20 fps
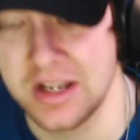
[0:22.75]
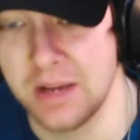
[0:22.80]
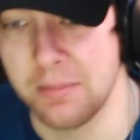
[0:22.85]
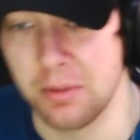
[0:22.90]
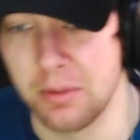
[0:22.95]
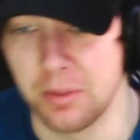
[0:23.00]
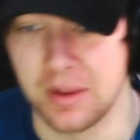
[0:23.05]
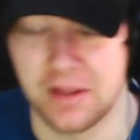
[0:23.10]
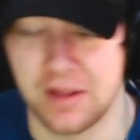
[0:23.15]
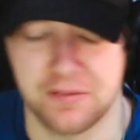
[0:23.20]

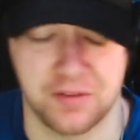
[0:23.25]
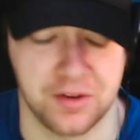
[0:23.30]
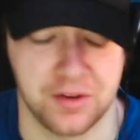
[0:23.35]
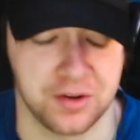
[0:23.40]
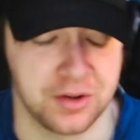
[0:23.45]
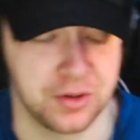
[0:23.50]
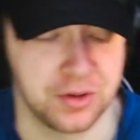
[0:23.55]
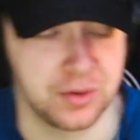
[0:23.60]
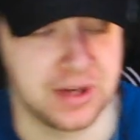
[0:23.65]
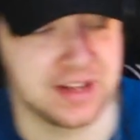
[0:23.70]
But without further
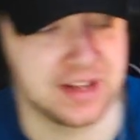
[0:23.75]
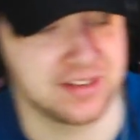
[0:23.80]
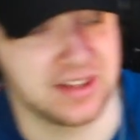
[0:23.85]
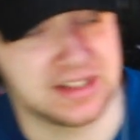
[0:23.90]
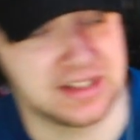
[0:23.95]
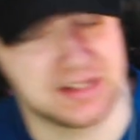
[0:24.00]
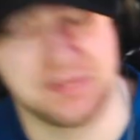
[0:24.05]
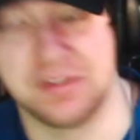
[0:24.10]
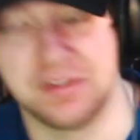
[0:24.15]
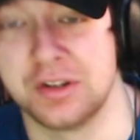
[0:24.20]
ado, guys,
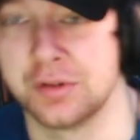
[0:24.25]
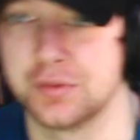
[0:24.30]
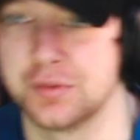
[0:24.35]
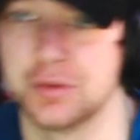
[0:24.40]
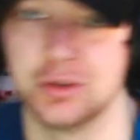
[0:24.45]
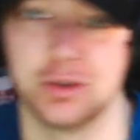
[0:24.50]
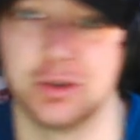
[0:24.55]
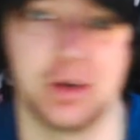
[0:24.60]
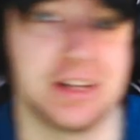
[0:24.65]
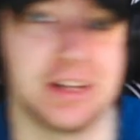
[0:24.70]
like the video if you
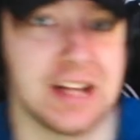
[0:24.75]
enjoy.